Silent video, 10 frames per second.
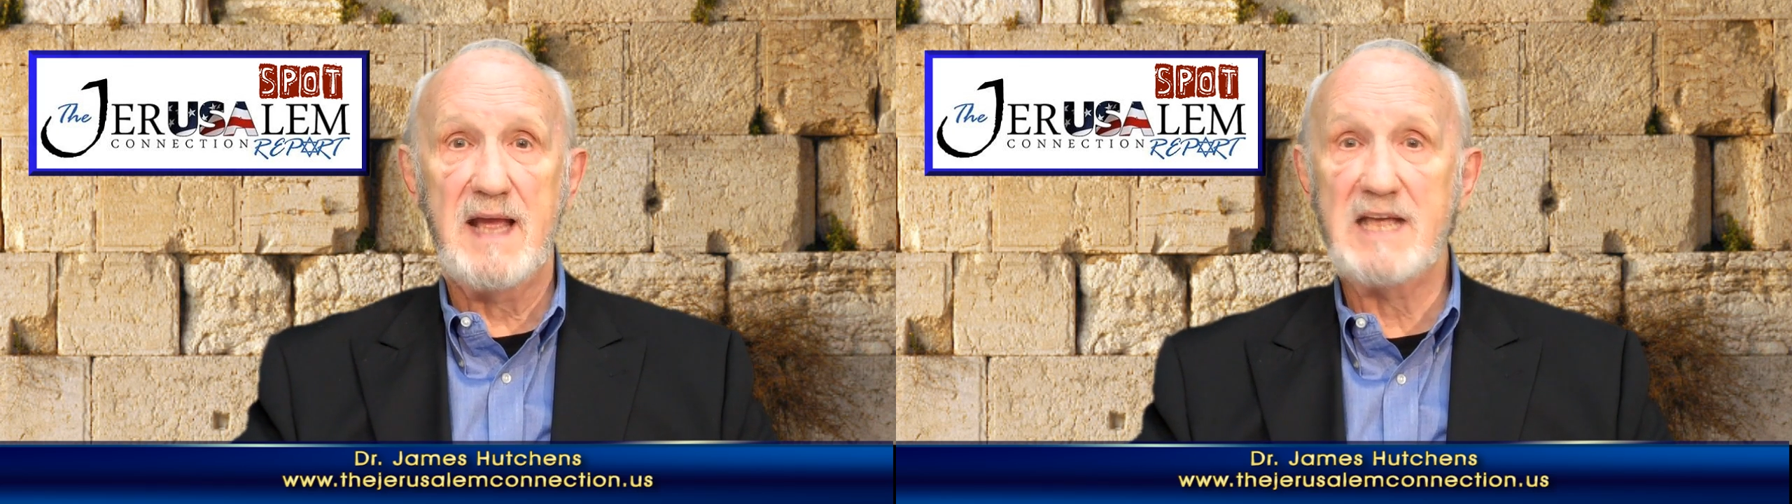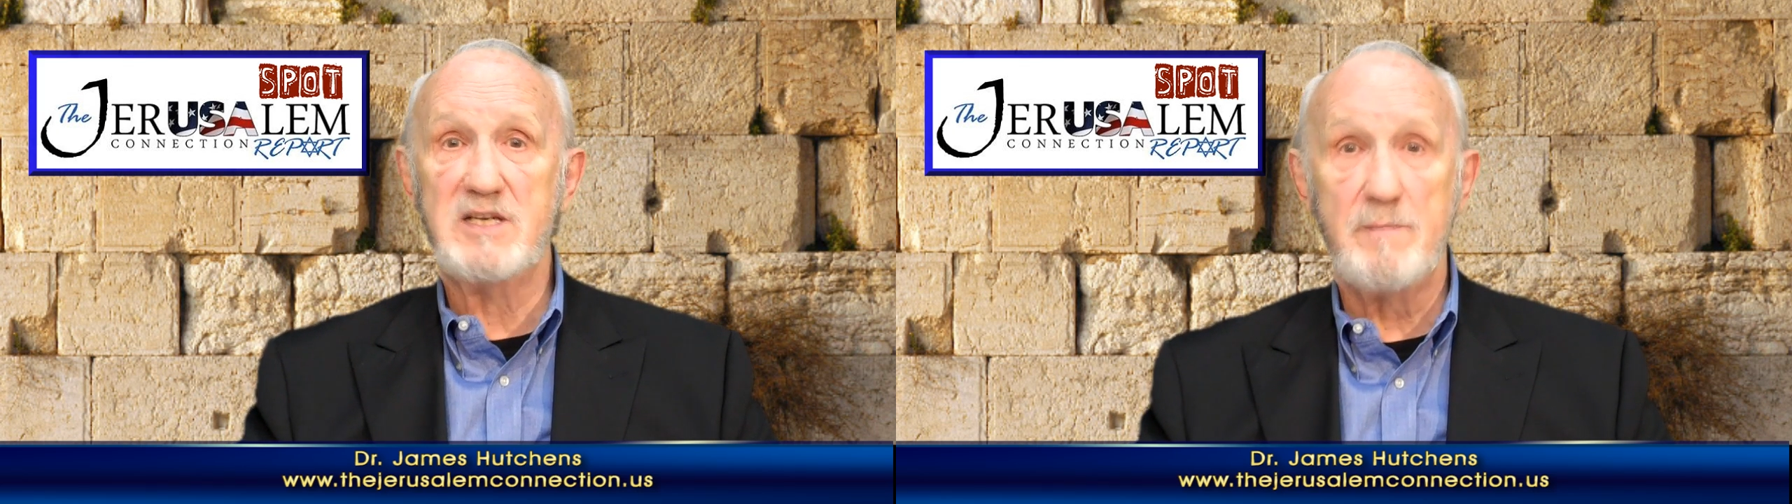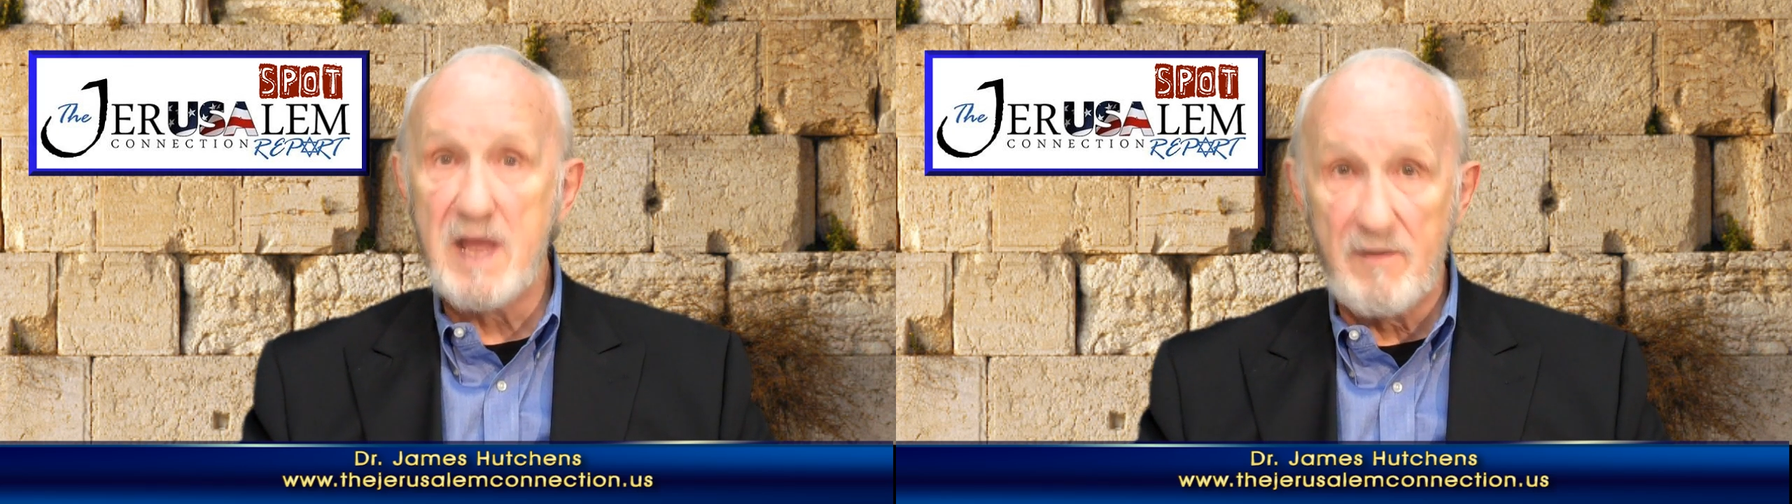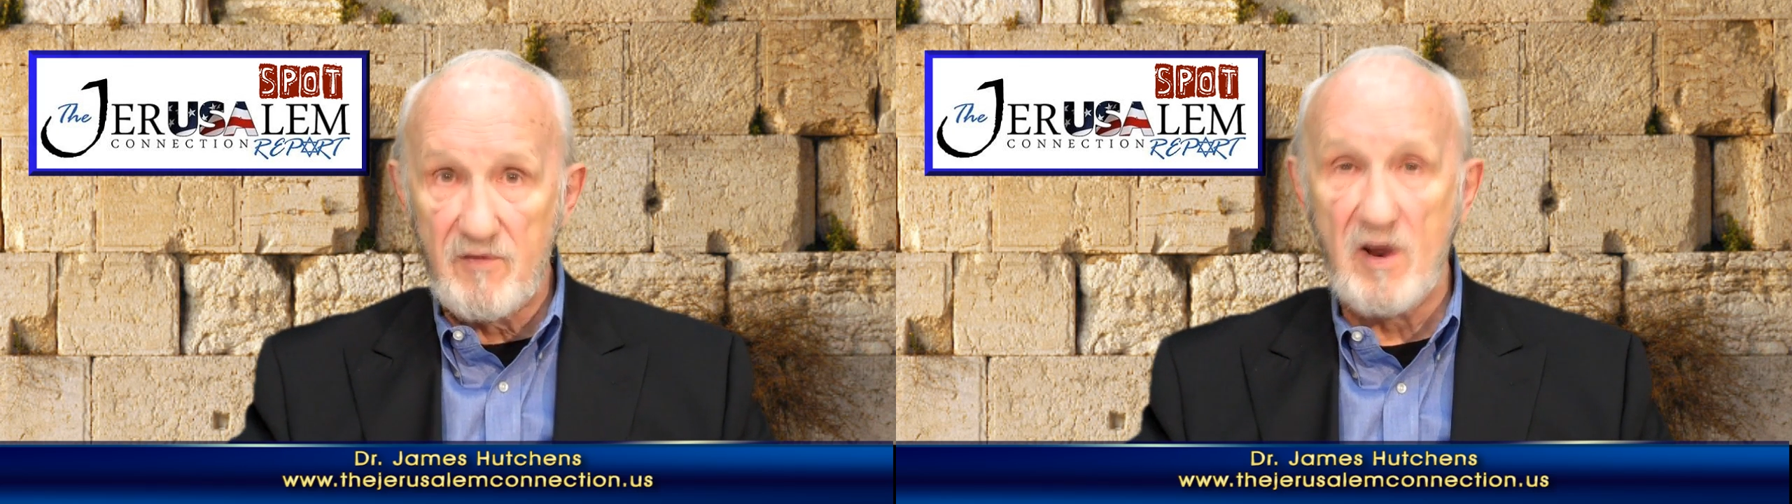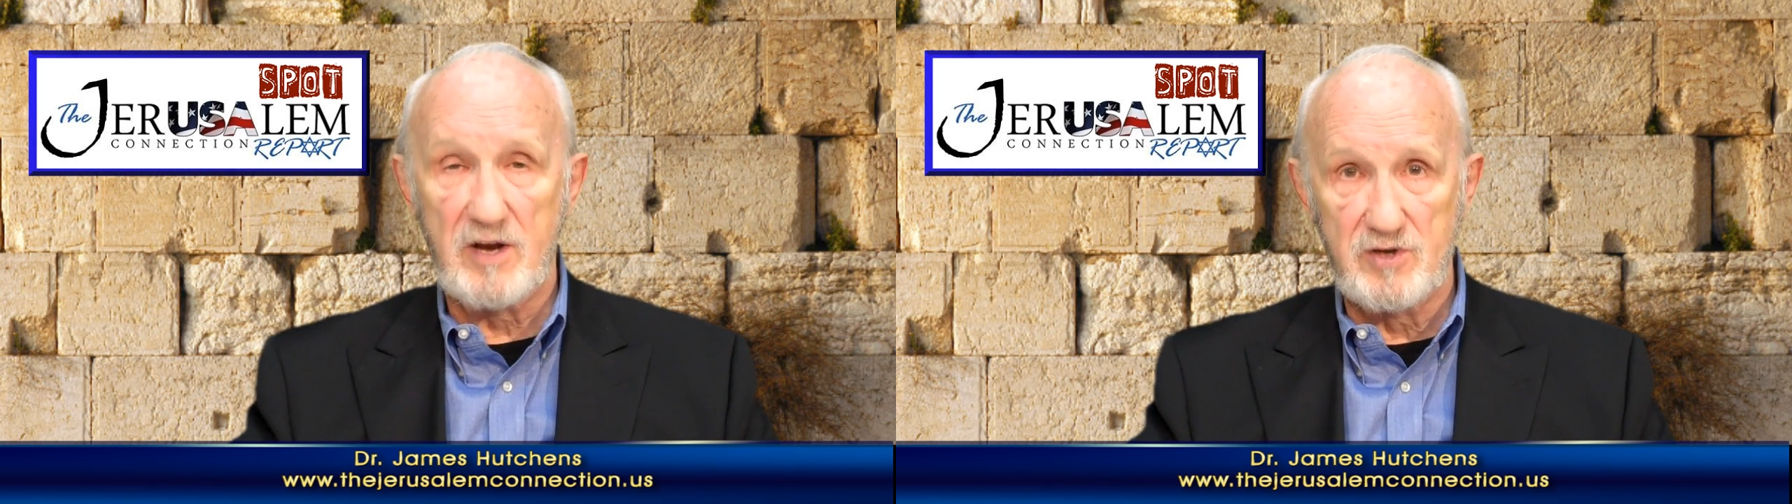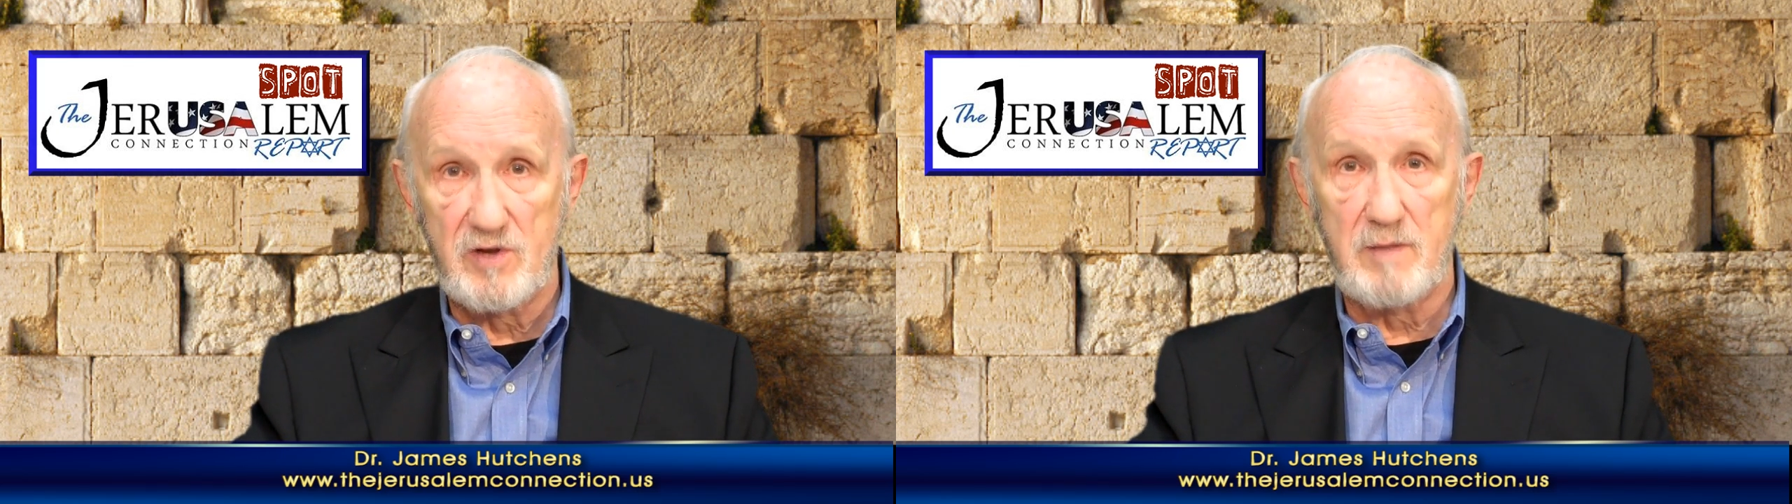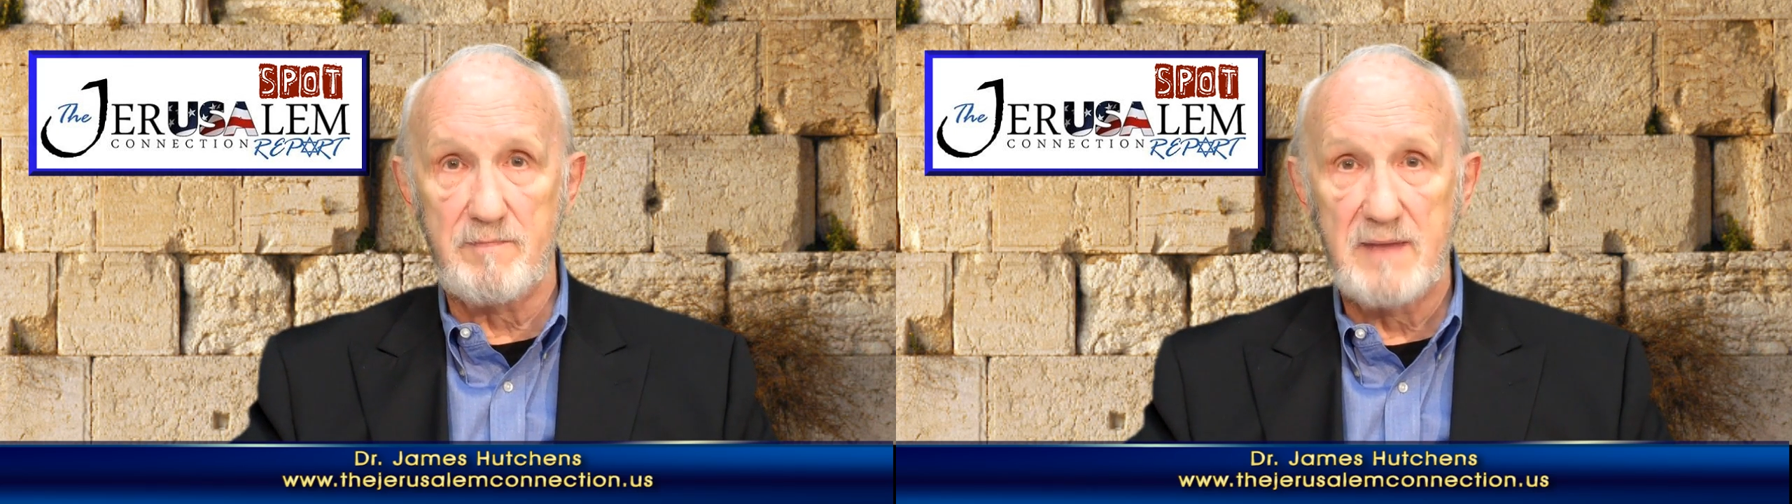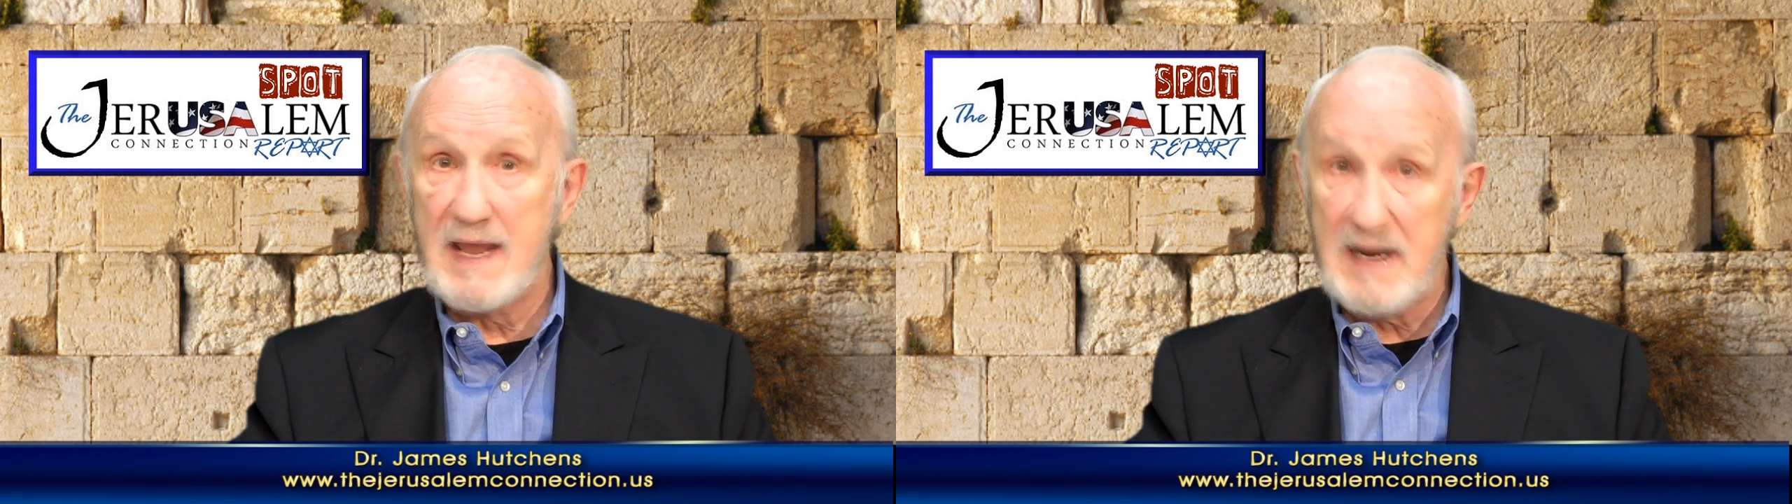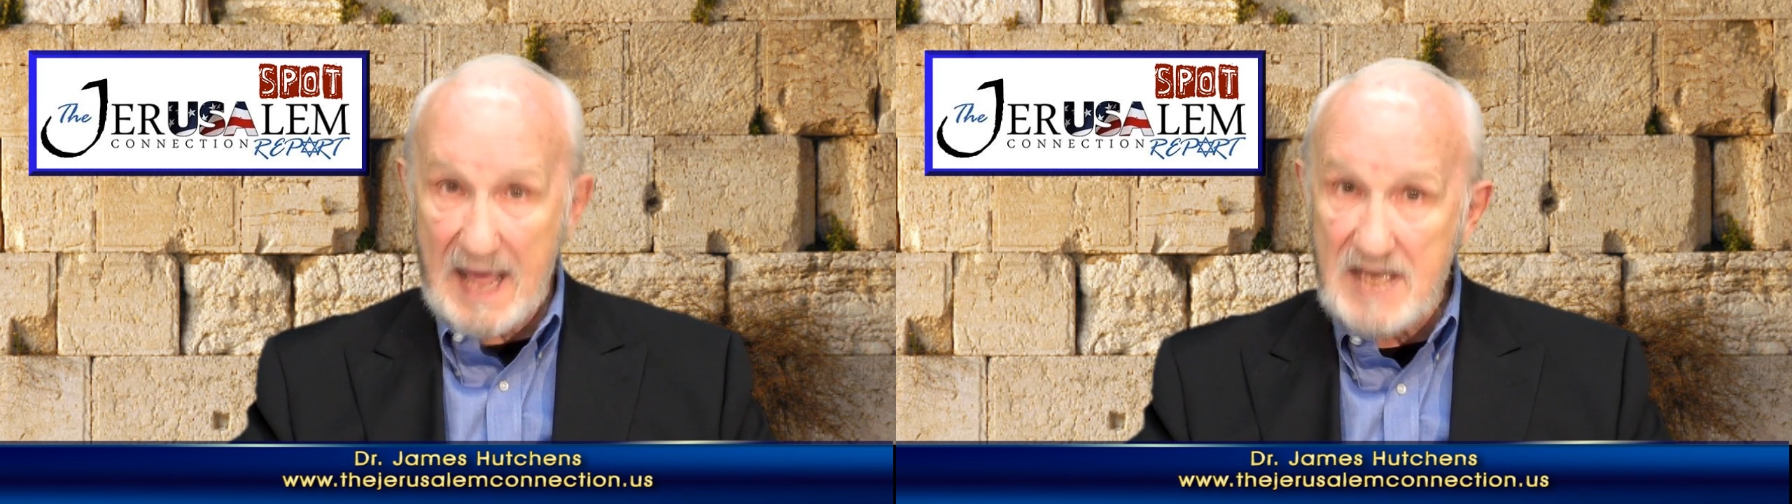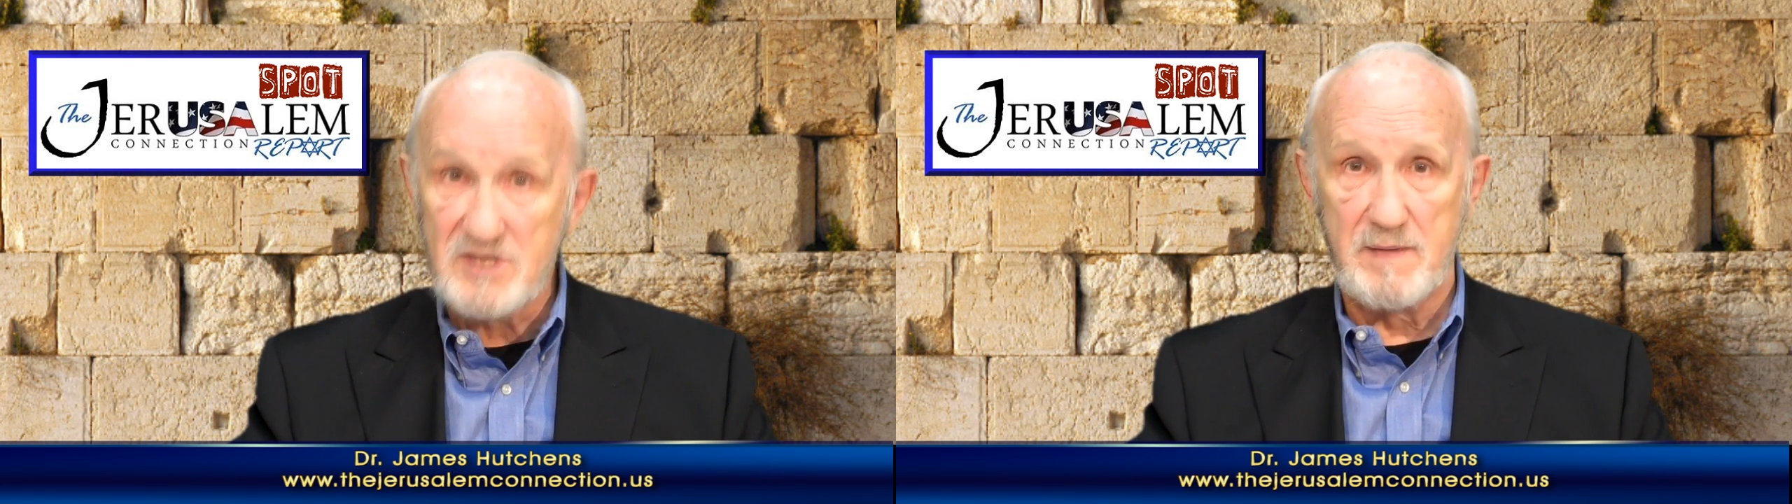and to be an affront to them, and it
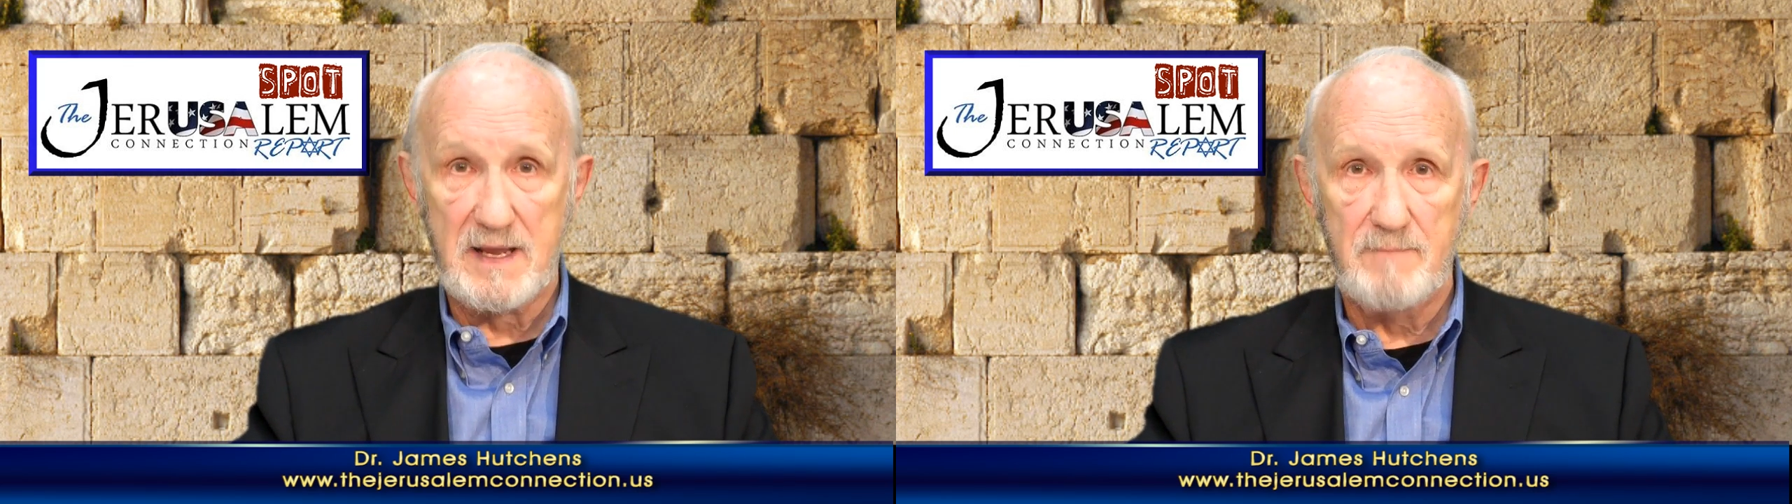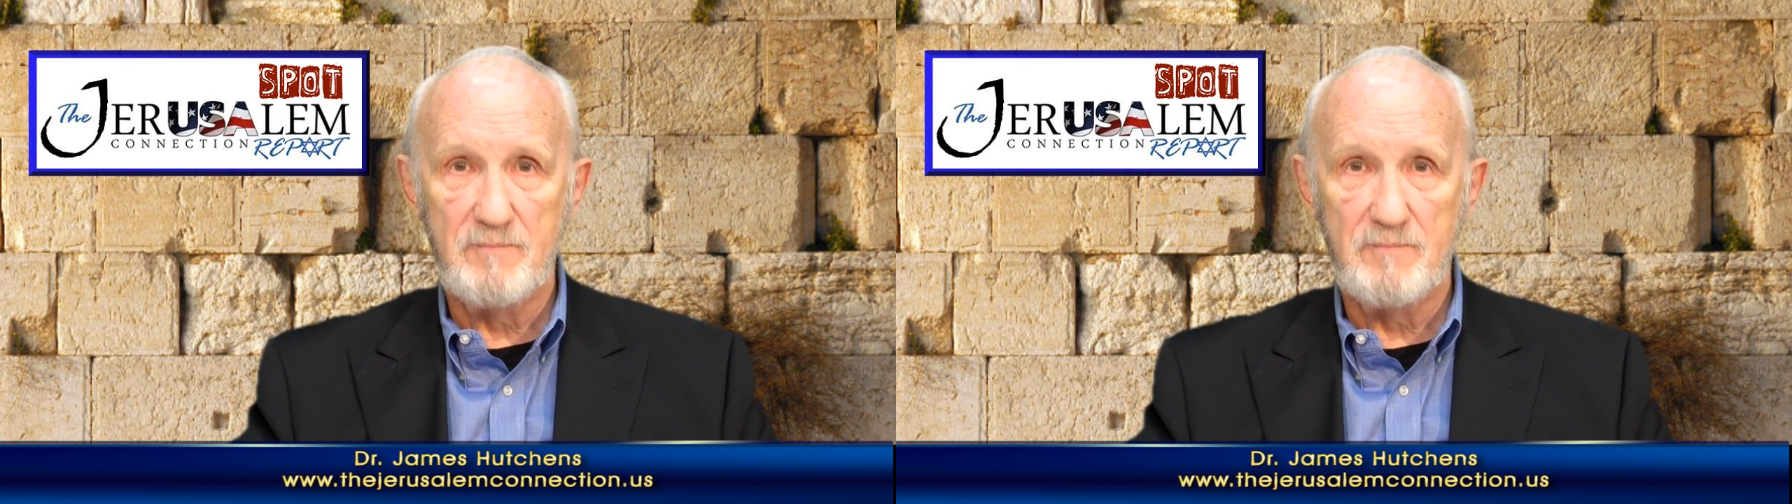has been.